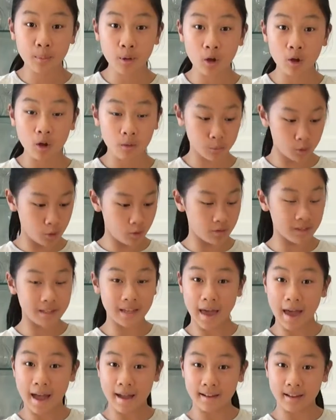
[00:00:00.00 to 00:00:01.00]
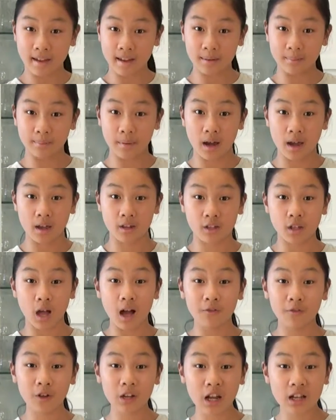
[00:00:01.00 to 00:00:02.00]
bowl, I'm going to add in my
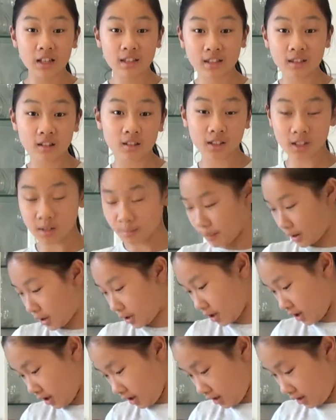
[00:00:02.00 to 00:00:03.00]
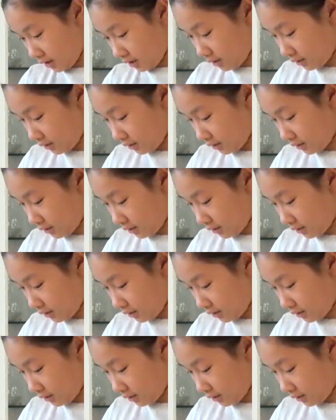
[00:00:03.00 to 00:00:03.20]
softened unsalted butter.